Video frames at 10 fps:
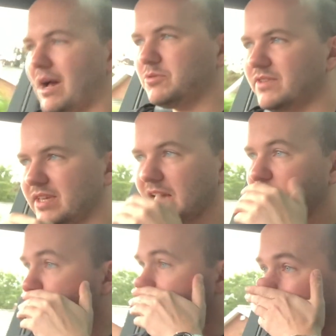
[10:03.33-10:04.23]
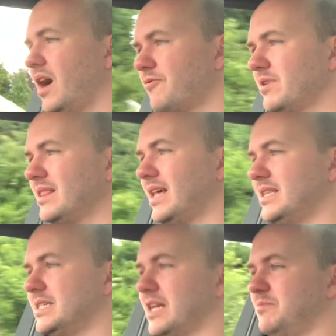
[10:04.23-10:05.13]
out of the dashboard. I really like
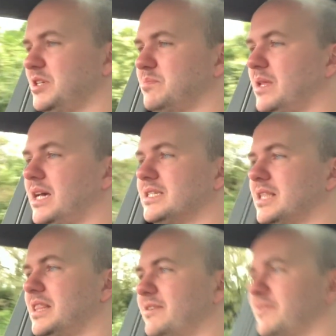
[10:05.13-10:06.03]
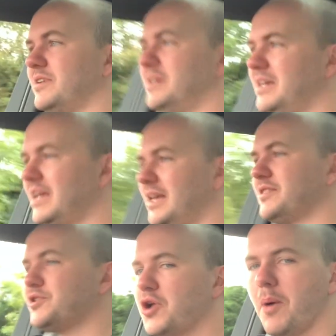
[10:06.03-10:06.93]
these head-up displays. I think
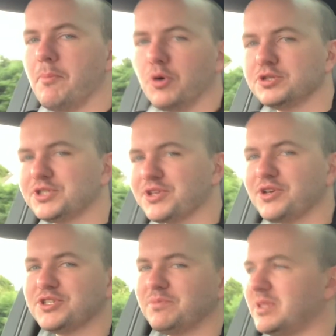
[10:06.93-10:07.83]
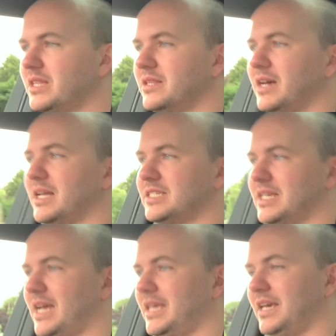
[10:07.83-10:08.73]
they're not a must. They're not something that I'd
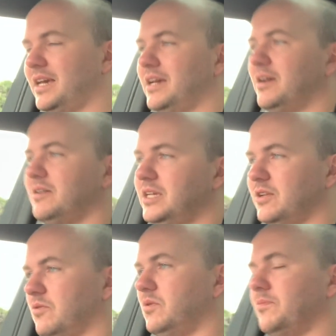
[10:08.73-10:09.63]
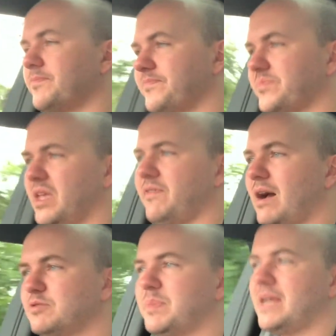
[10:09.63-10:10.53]
say, you know, if I
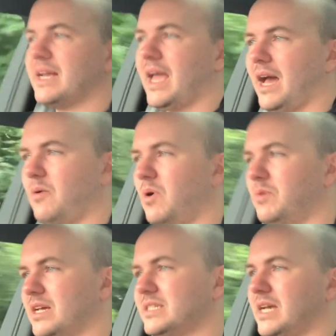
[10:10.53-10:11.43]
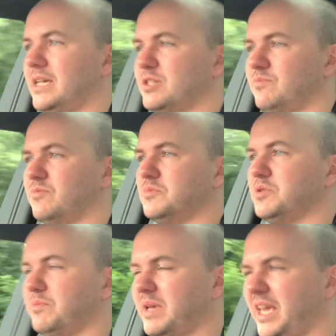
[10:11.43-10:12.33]
was buying a car, what would I say are
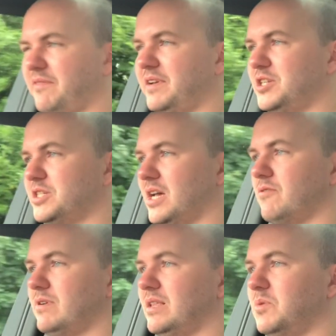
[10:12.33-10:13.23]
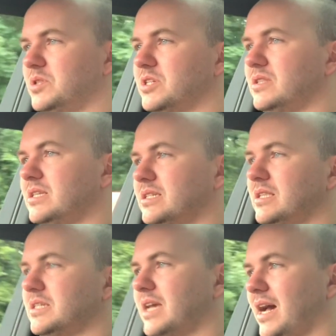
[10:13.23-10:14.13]
some key features that I really want on
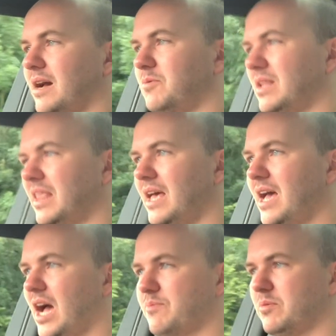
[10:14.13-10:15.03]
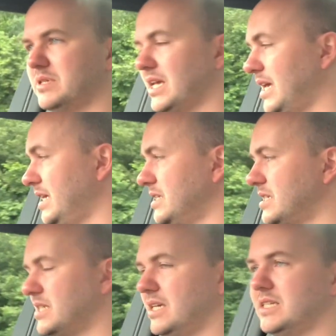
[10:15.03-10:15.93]
this car? Well, I'd probably say heated
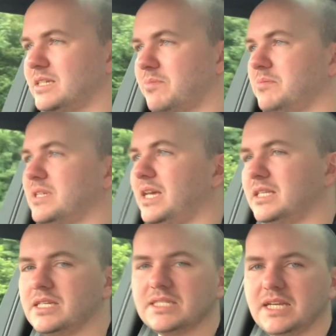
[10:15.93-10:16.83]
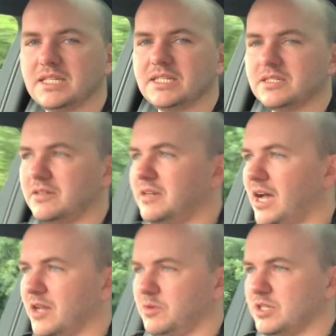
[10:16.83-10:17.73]
seats. I'd probably say heated seats is
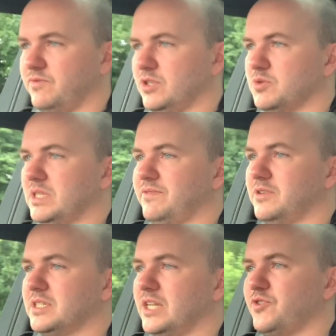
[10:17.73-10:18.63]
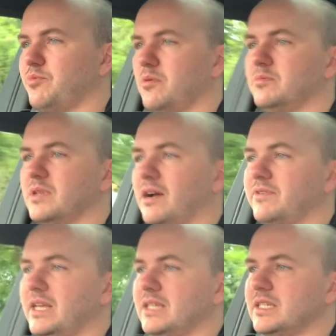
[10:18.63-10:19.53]
I know it's a real 21st century problem not
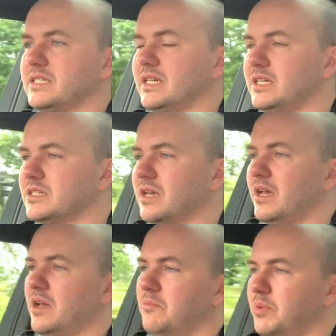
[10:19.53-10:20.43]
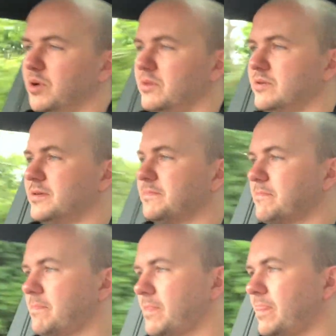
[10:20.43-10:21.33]
having heated seats, but
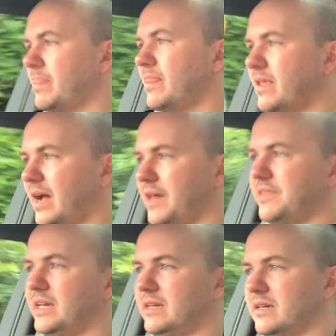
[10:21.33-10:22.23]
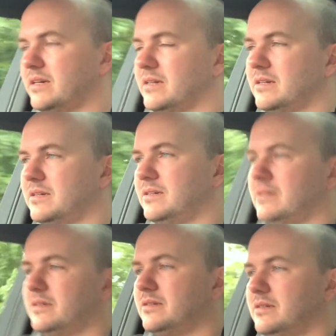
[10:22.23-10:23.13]
I think
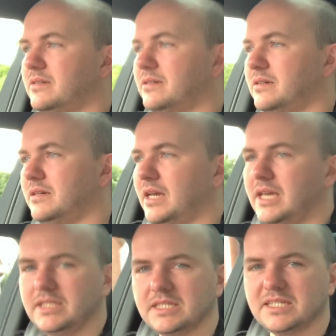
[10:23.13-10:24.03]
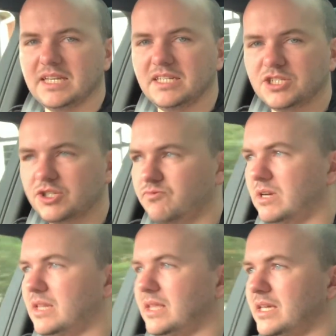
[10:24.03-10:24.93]
heated seats just
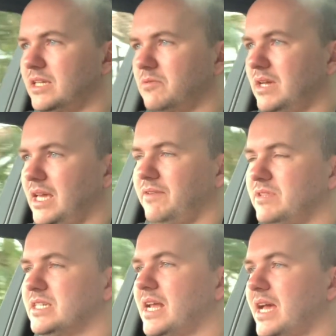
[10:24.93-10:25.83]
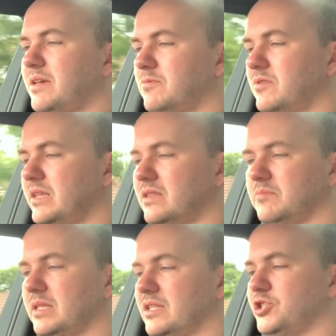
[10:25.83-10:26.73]
really, you know, even today, we're in the
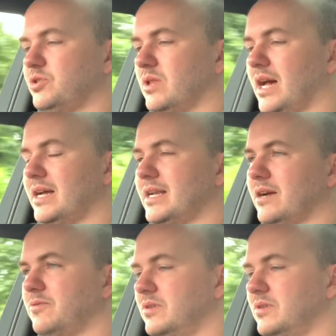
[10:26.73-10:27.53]
middle of July now,